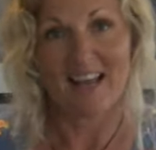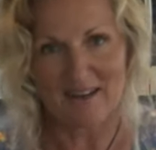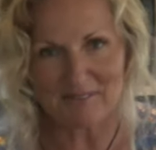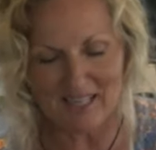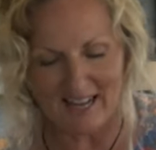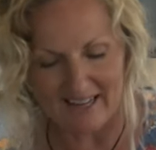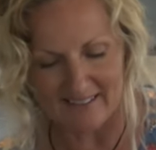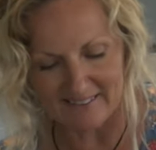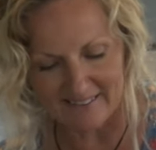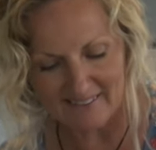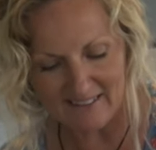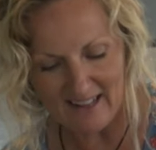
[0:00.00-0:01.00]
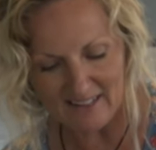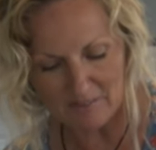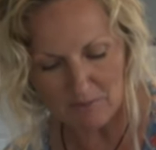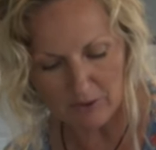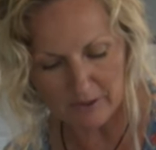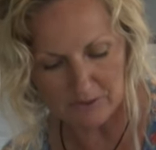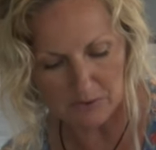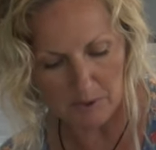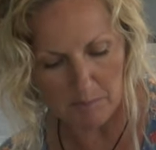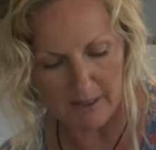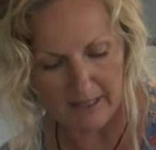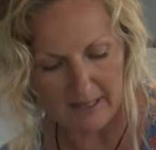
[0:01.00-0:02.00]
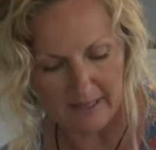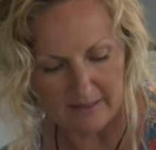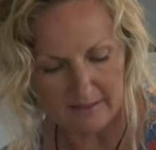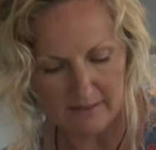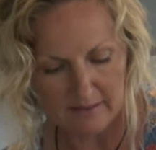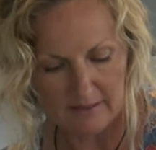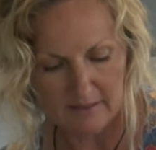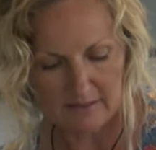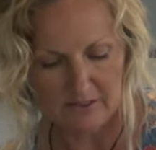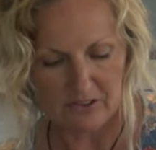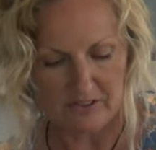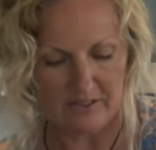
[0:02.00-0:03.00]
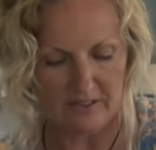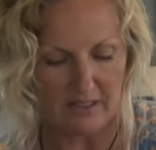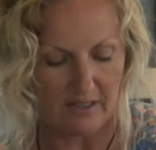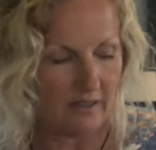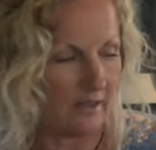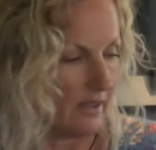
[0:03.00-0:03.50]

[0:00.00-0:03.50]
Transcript: I'm going to add a little olive oil to our pan just to